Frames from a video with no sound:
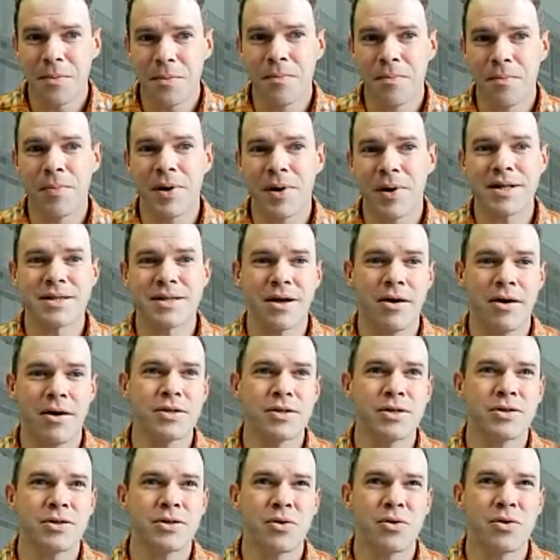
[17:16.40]
but it's
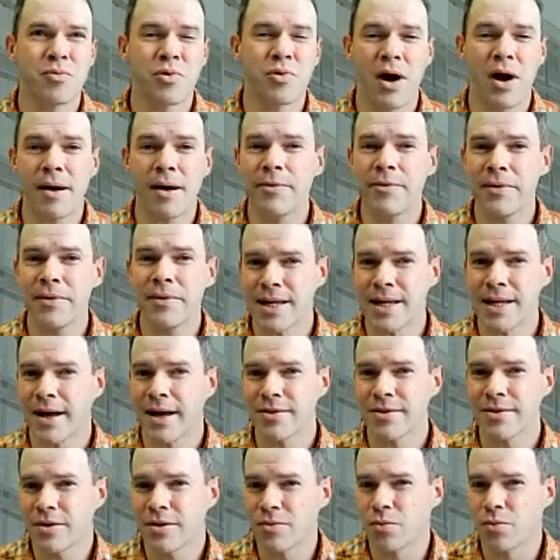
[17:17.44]
also probably
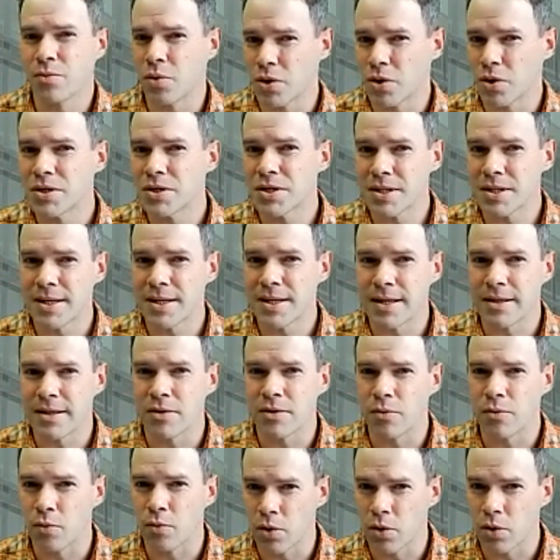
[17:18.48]
not the worst thing in
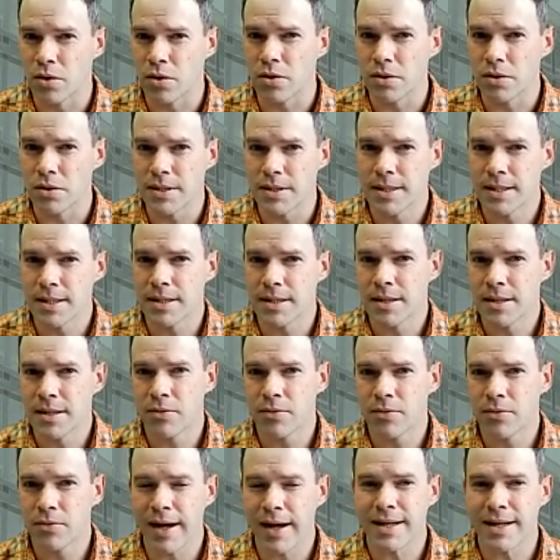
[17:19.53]
the world,
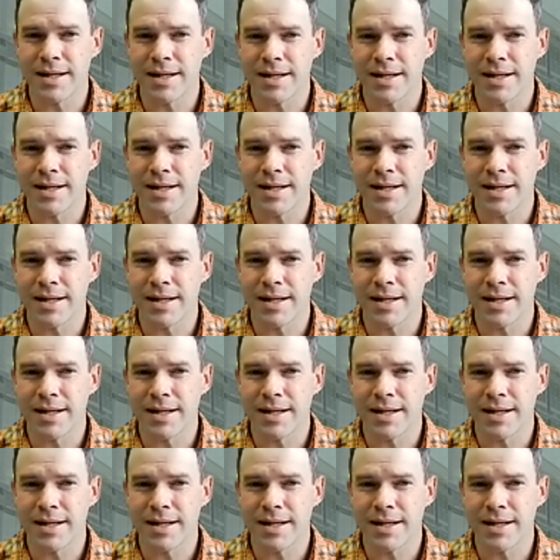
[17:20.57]
right?